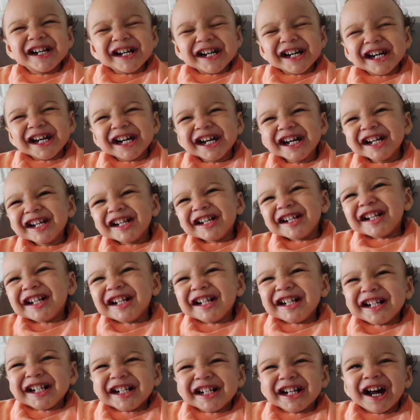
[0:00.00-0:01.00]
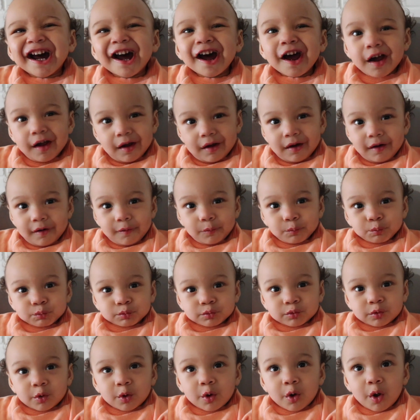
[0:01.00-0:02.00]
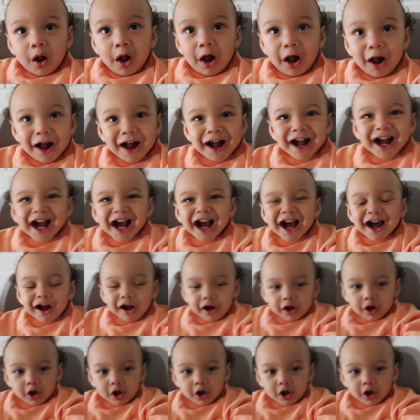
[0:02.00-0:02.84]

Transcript: yeah? Cheese? Okay, I'll give you